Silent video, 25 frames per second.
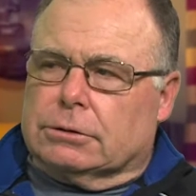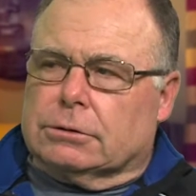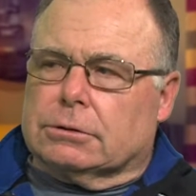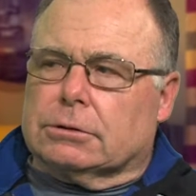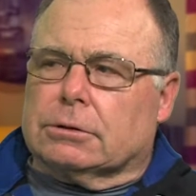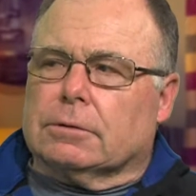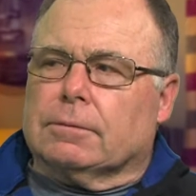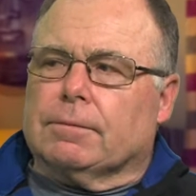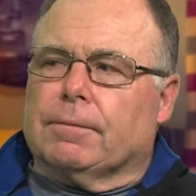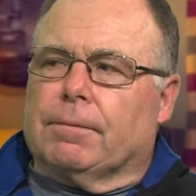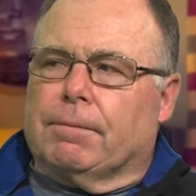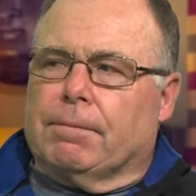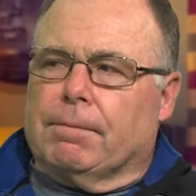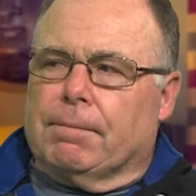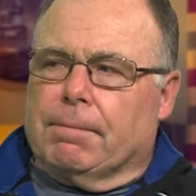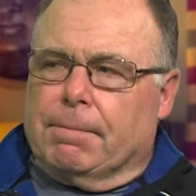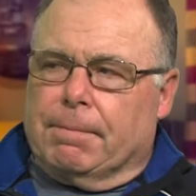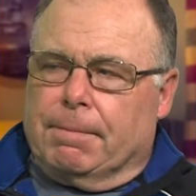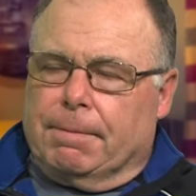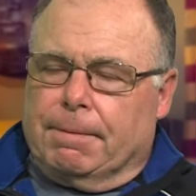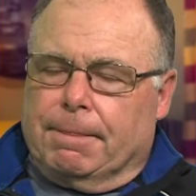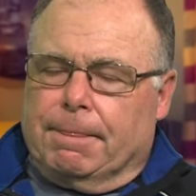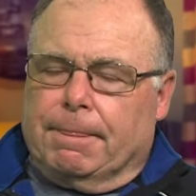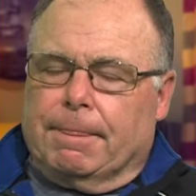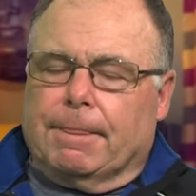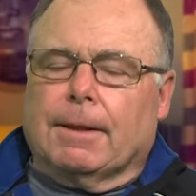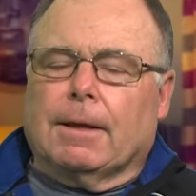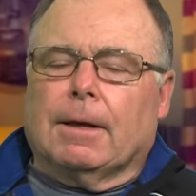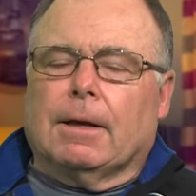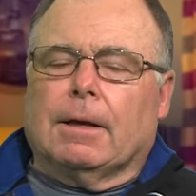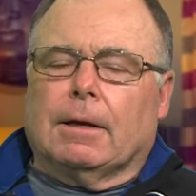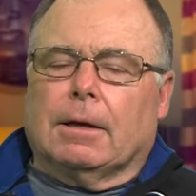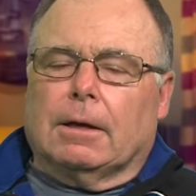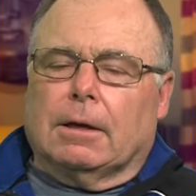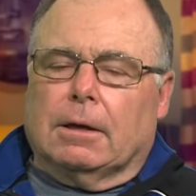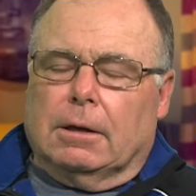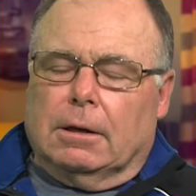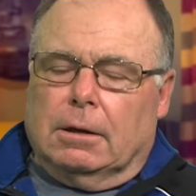transportation
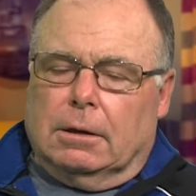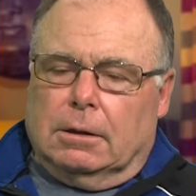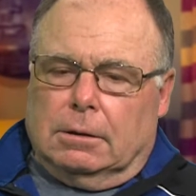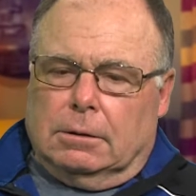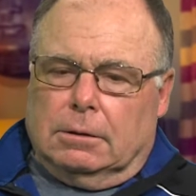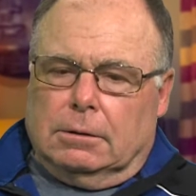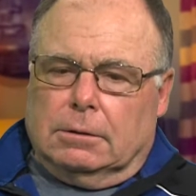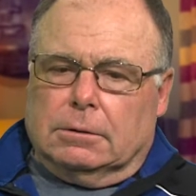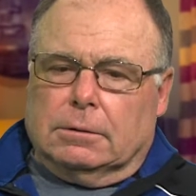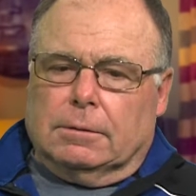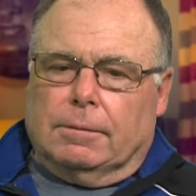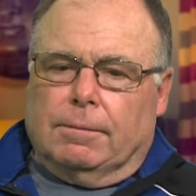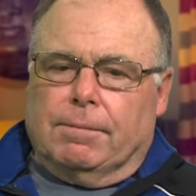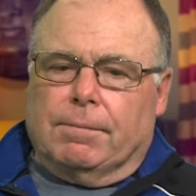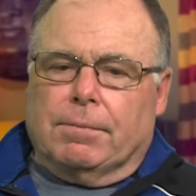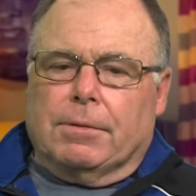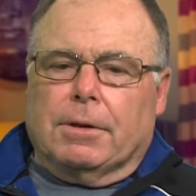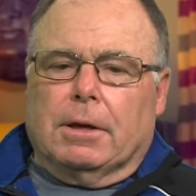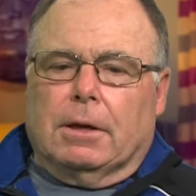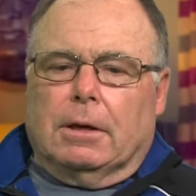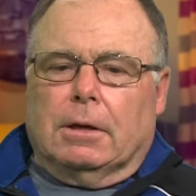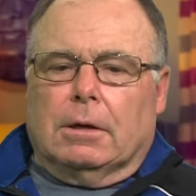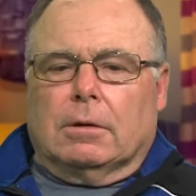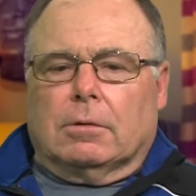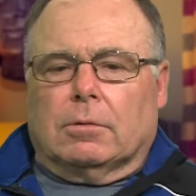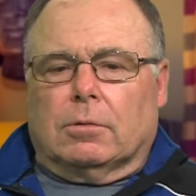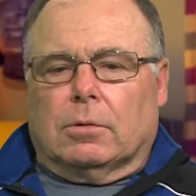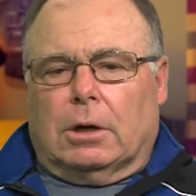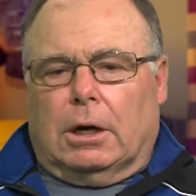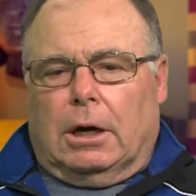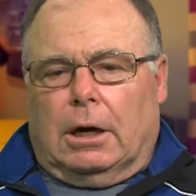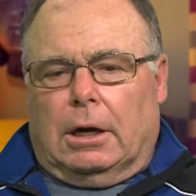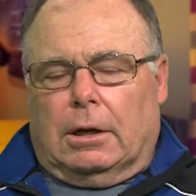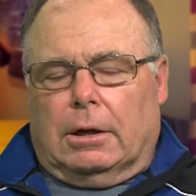in North America for skiing.